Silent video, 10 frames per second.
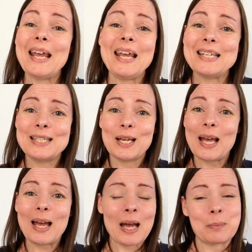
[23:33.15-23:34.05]
it's
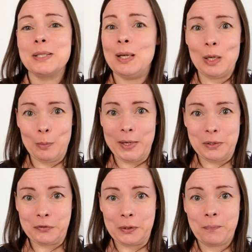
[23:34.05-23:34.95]
absolutely
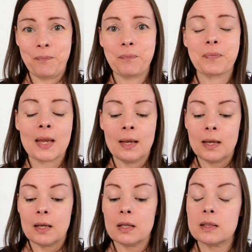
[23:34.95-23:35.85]
beautiful.
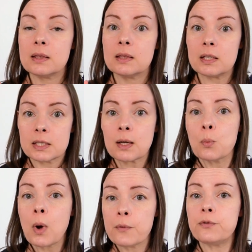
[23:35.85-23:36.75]
The
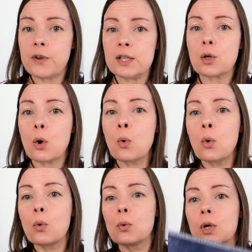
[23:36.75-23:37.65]
design won't fit
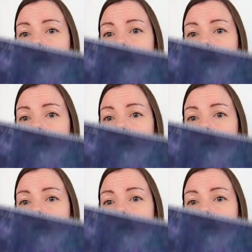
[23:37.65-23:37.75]
all,